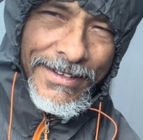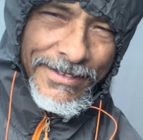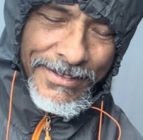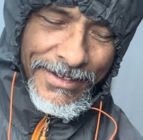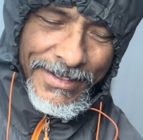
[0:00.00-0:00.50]

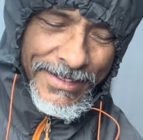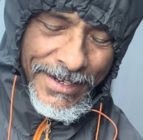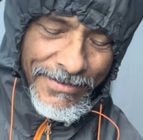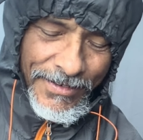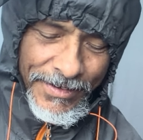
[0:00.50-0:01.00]
No, it's
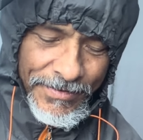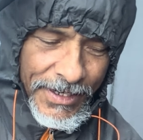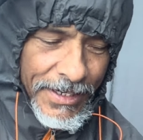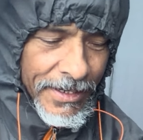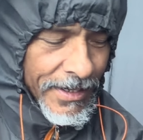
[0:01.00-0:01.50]
not very
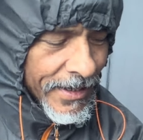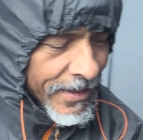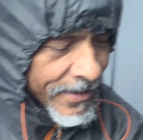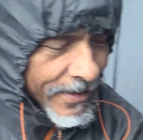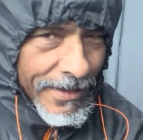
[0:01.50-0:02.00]
funny.
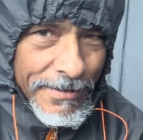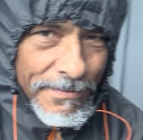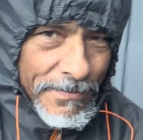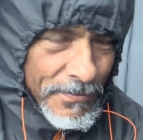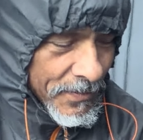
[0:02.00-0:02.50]
So
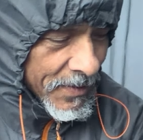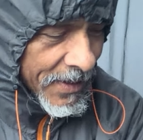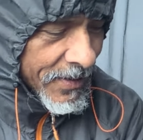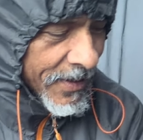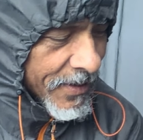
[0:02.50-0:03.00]

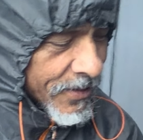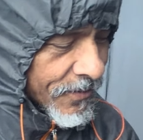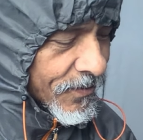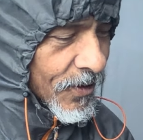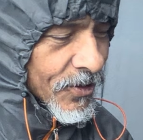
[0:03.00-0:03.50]
this is the
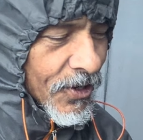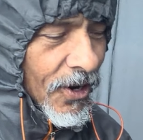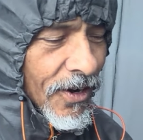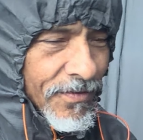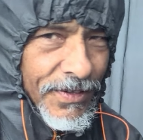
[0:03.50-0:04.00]
first
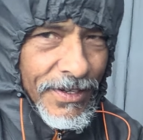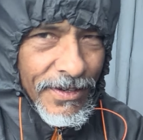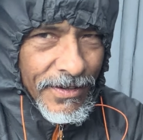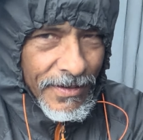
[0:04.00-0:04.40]
coffee